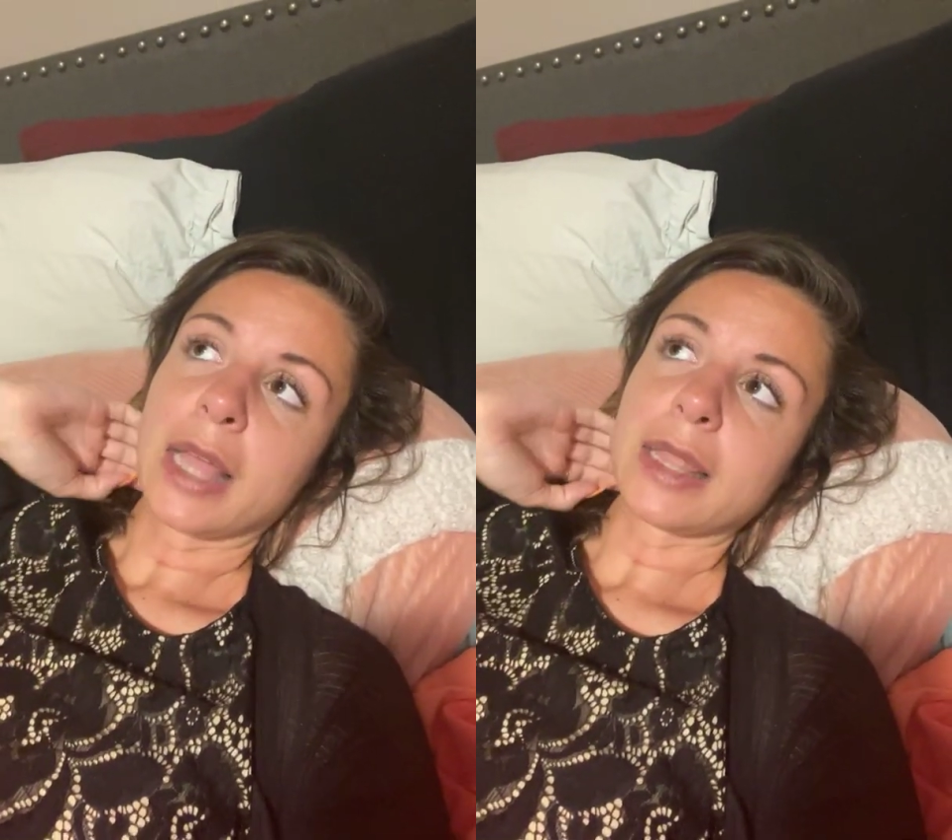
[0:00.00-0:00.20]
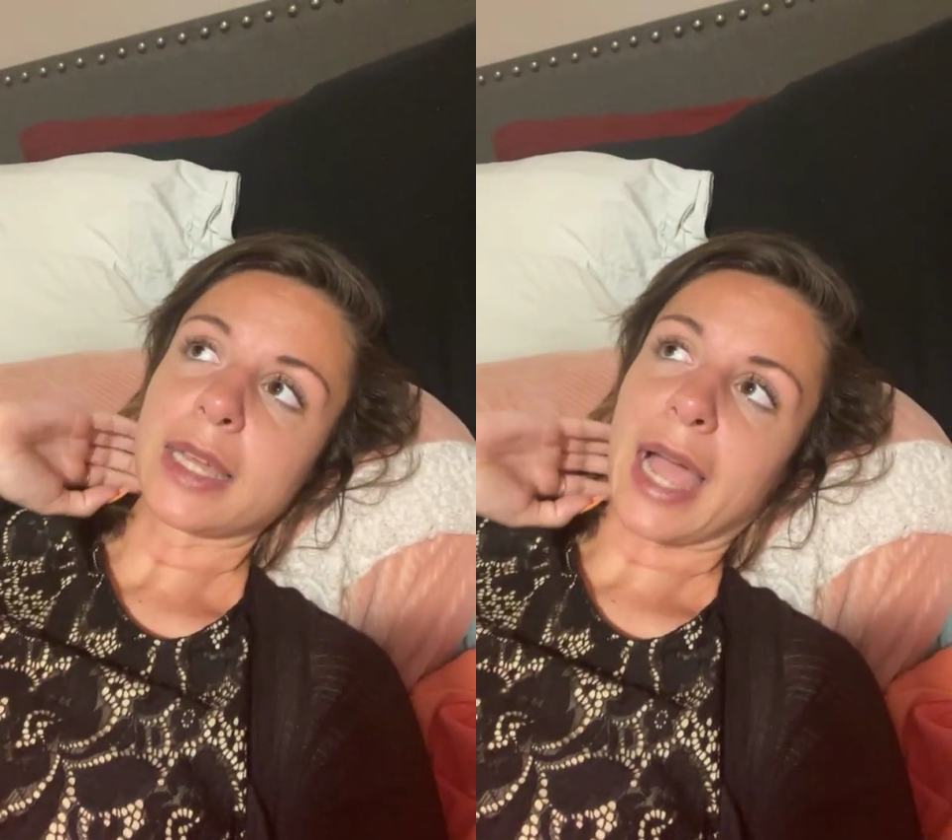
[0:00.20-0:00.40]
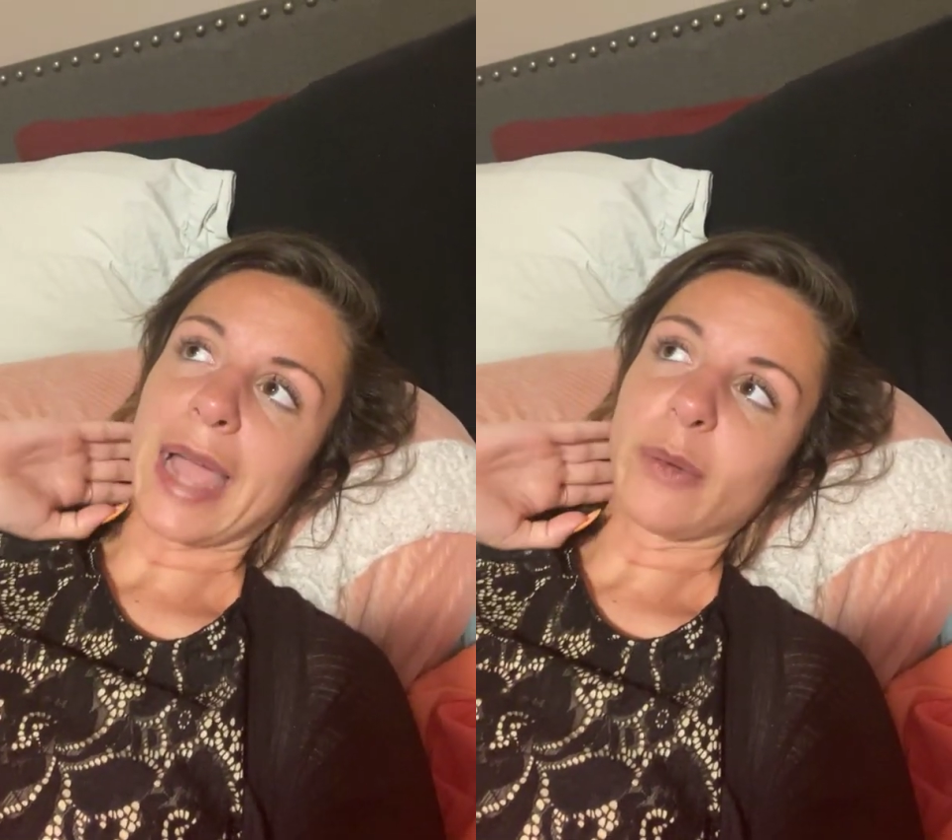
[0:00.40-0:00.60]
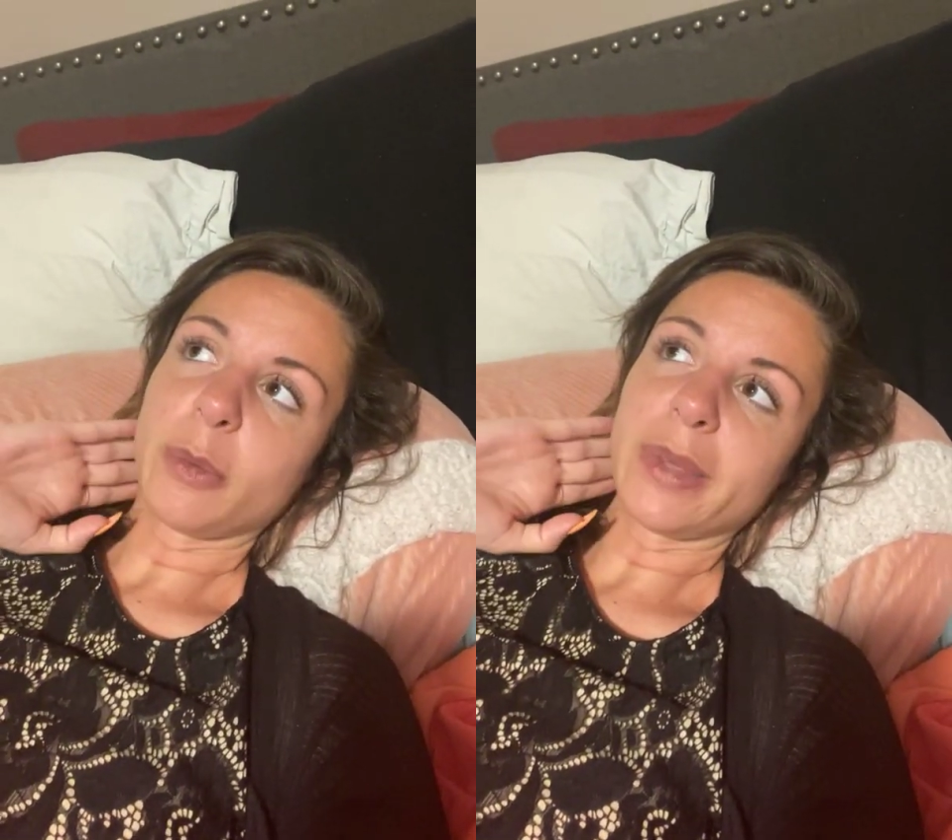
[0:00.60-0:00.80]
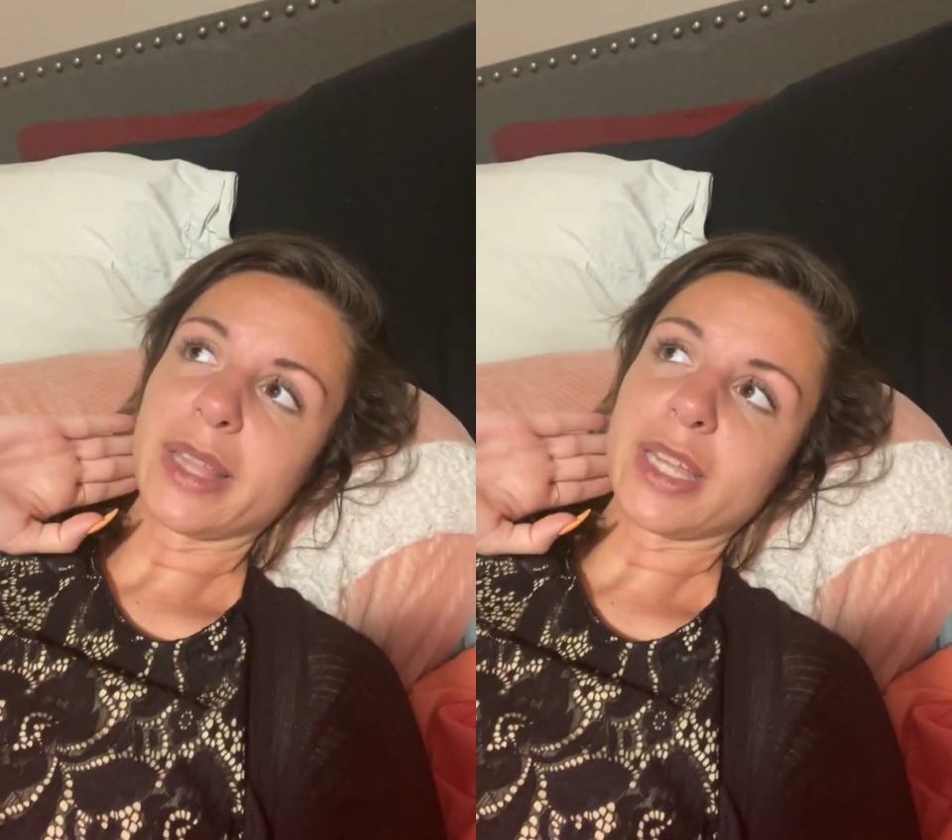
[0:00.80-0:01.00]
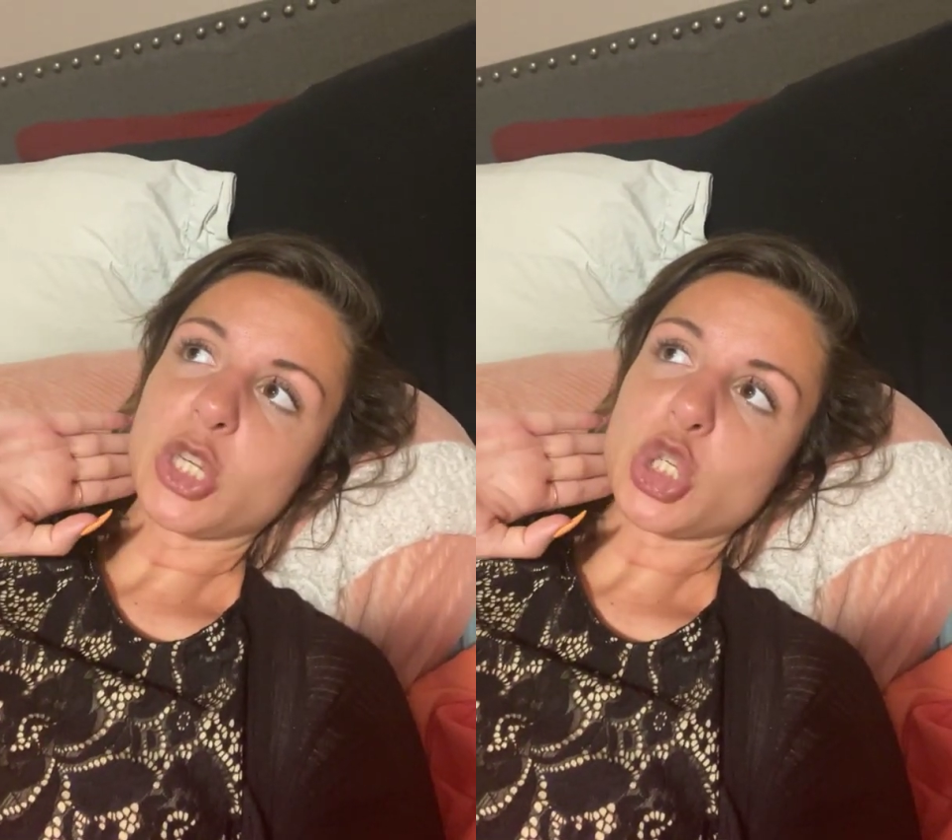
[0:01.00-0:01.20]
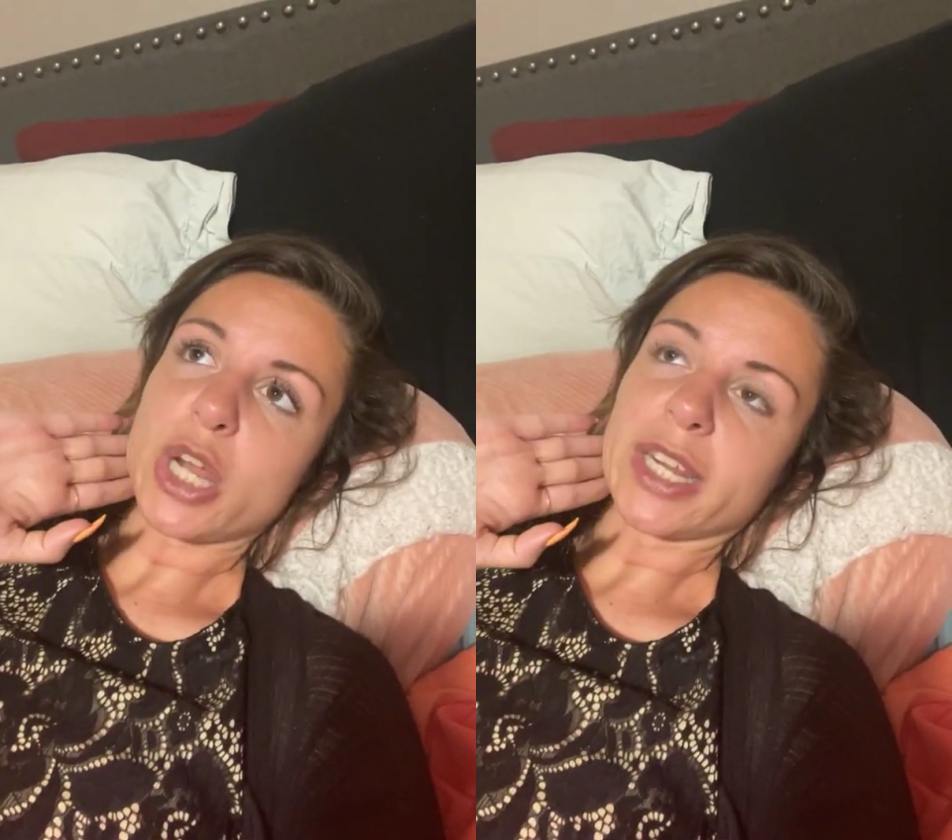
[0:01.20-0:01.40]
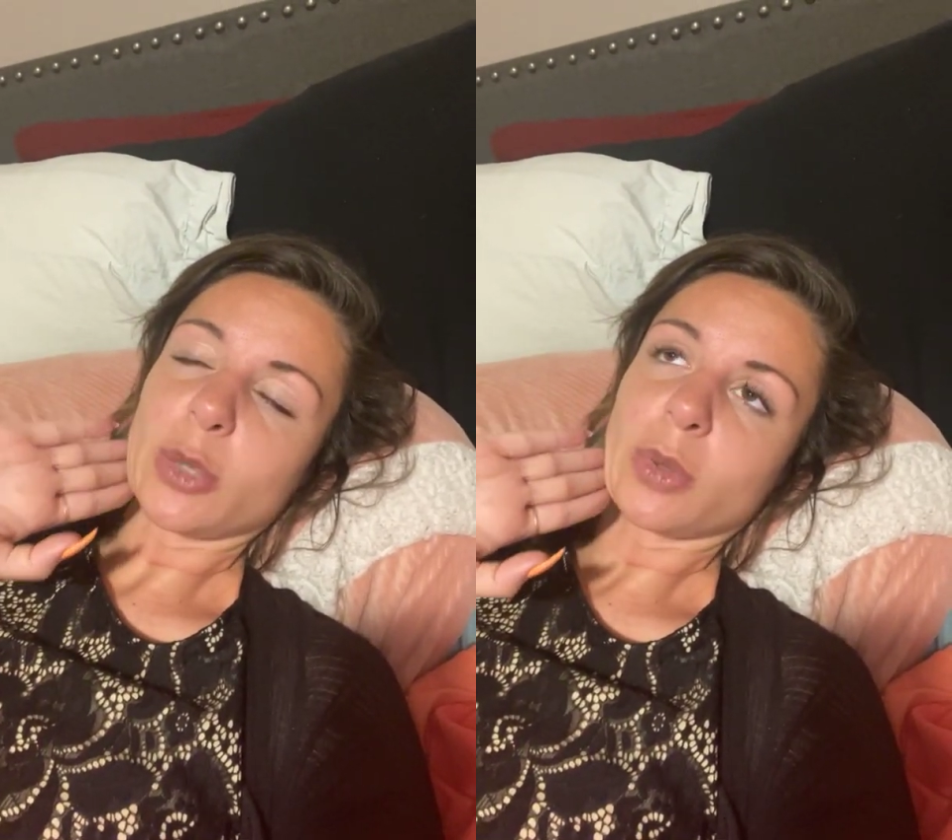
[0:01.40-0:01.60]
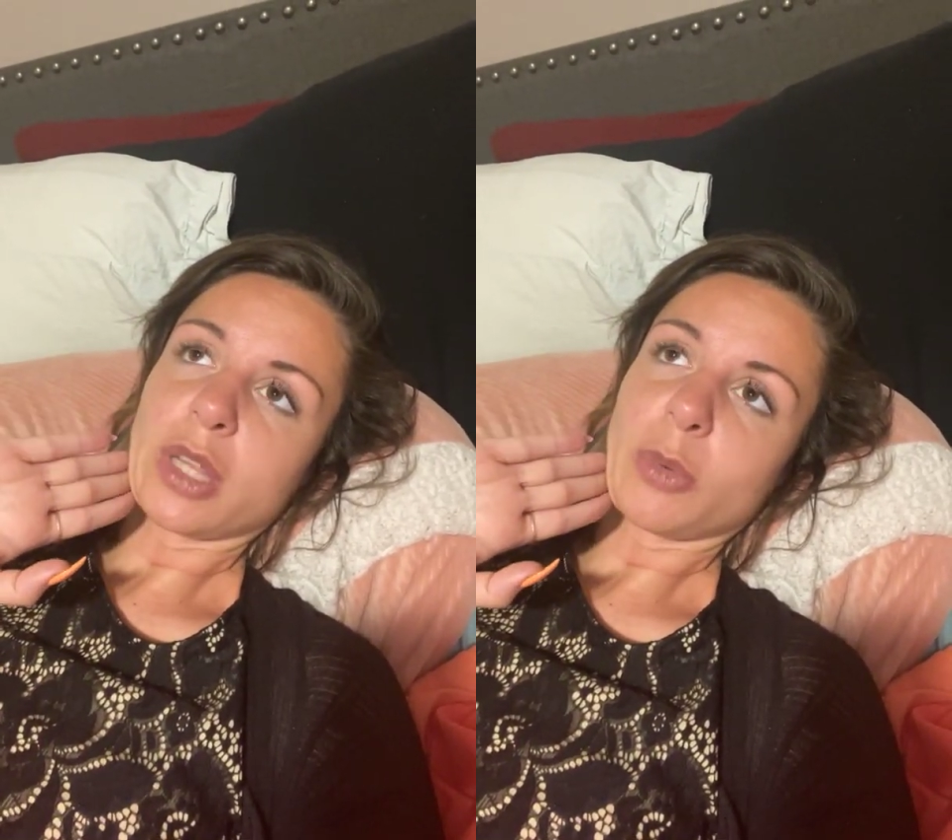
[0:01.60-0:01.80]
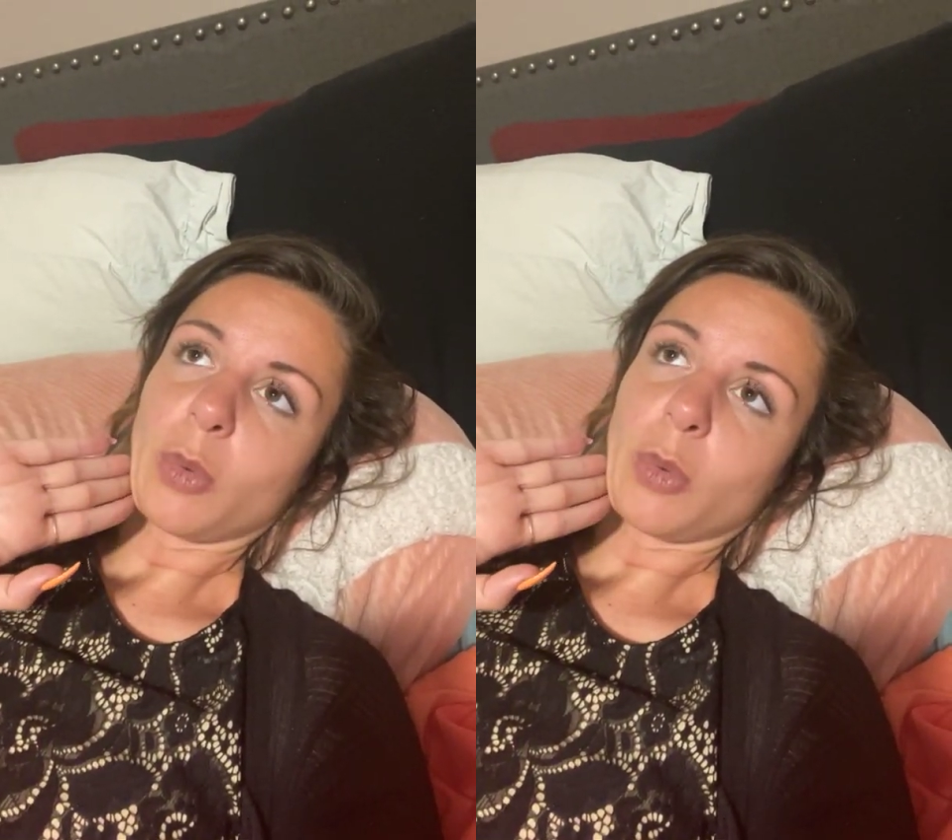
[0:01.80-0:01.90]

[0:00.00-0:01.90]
Like I would be like genuinely